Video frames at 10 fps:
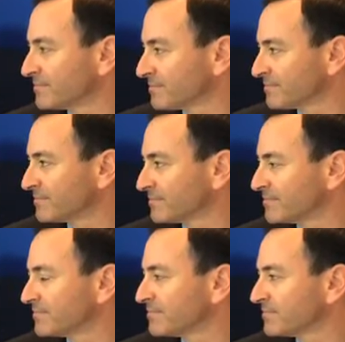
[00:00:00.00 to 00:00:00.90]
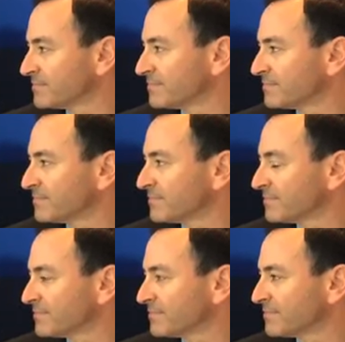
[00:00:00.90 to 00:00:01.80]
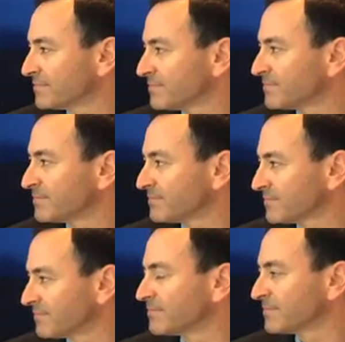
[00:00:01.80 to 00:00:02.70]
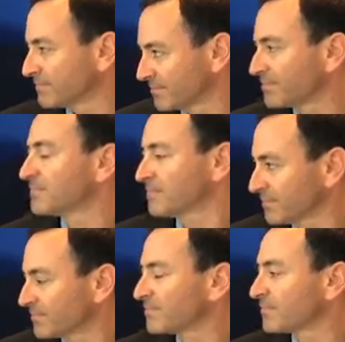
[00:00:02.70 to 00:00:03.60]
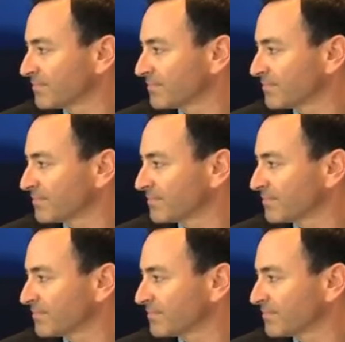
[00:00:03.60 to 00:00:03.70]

The person shown says nothing.